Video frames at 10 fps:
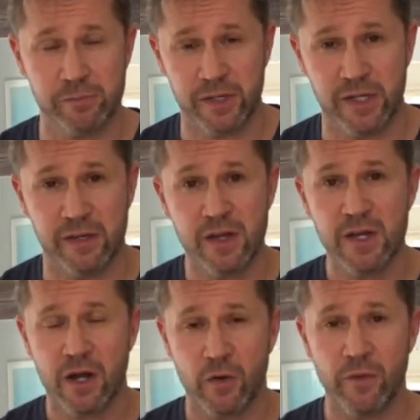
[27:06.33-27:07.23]
me
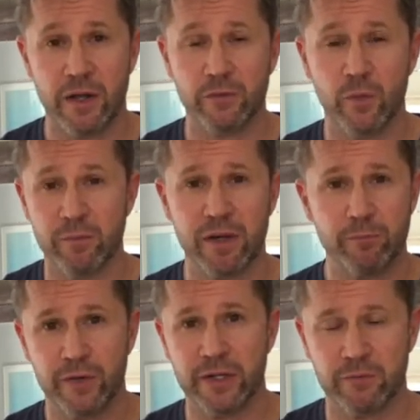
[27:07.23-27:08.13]
around the way my
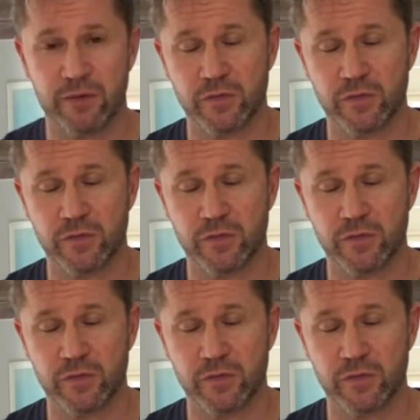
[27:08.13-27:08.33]
brain was.